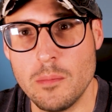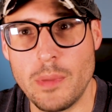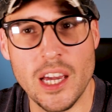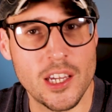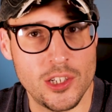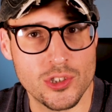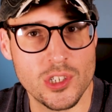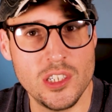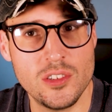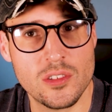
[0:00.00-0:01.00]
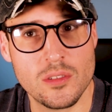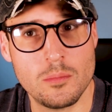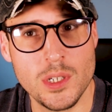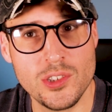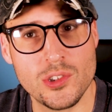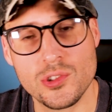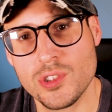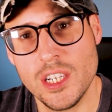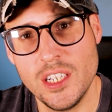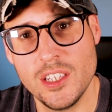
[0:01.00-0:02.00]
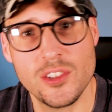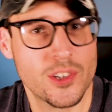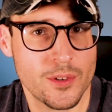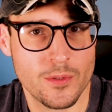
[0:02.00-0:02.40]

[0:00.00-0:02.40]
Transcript: back injuries, muscle strain, and so